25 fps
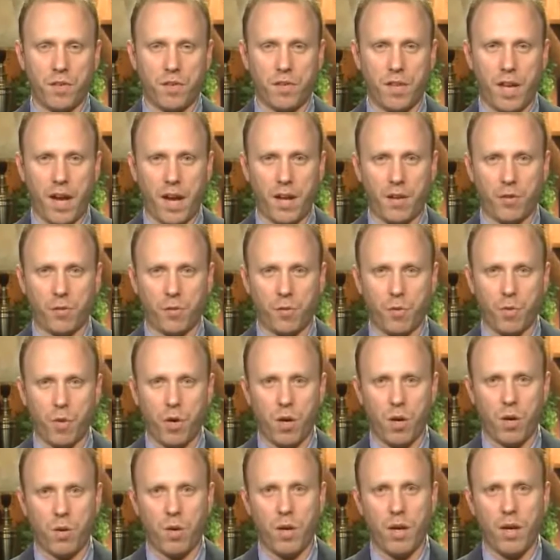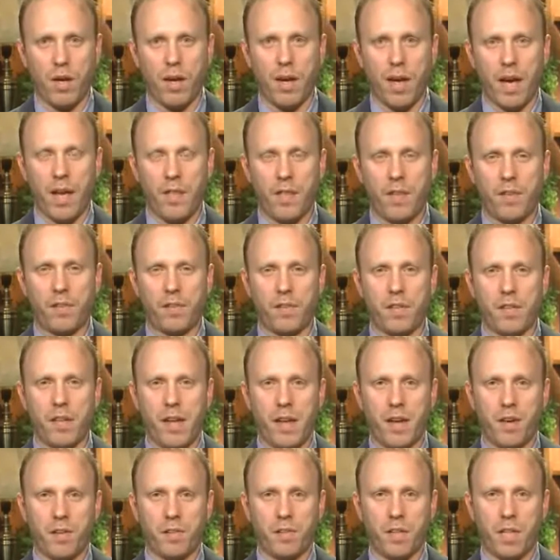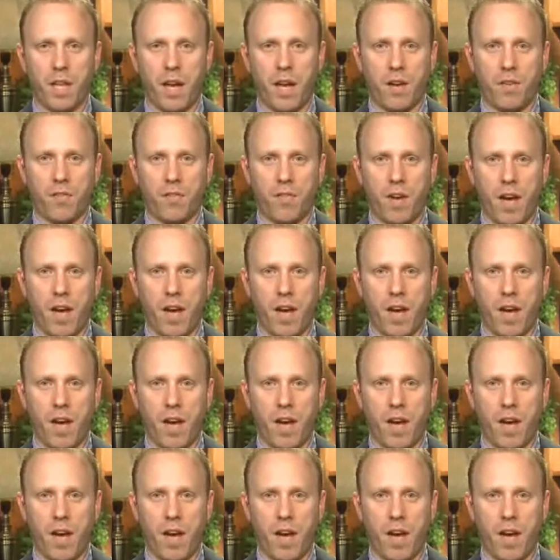the status quo, and this entails a lot of